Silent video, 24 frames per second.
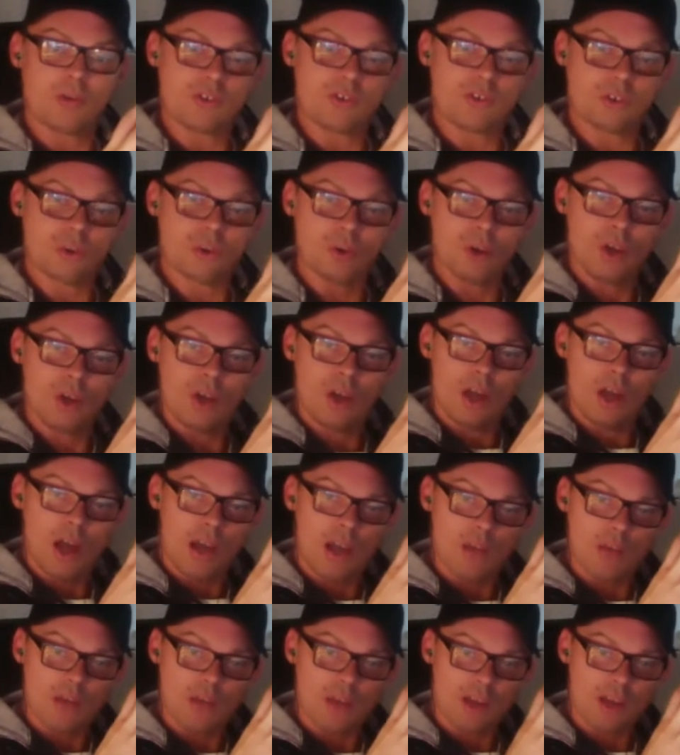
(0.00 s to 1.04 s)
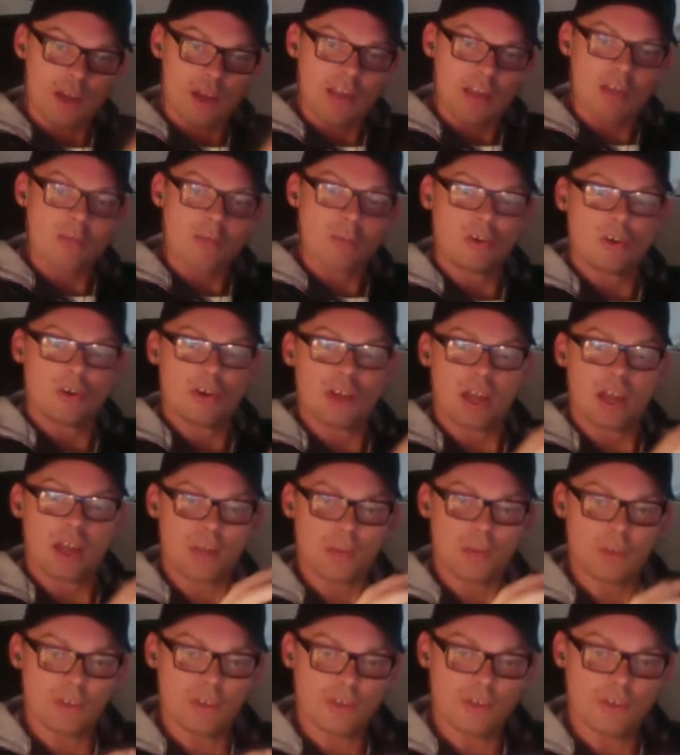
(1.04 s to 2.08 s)
So I can be an expert, I
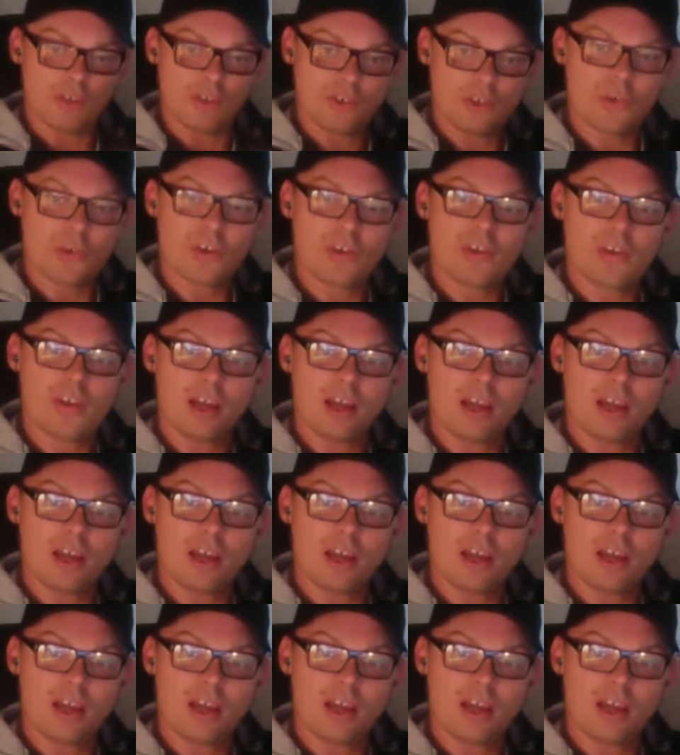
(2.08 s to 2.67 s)
can be a student,